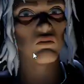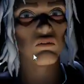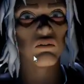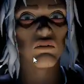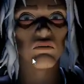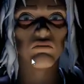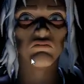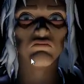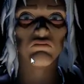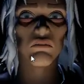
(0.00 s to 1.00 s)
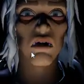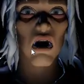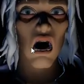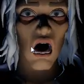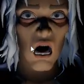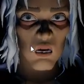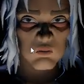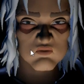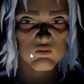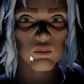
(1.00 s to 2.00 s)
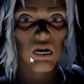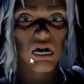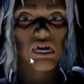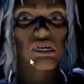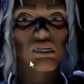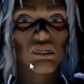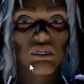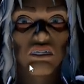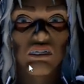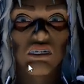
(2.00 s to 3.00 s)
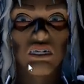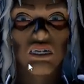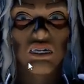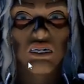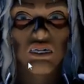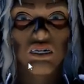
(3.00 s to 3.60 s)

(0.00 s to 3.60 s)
And they don't deserve to have their game completed. Fight the power.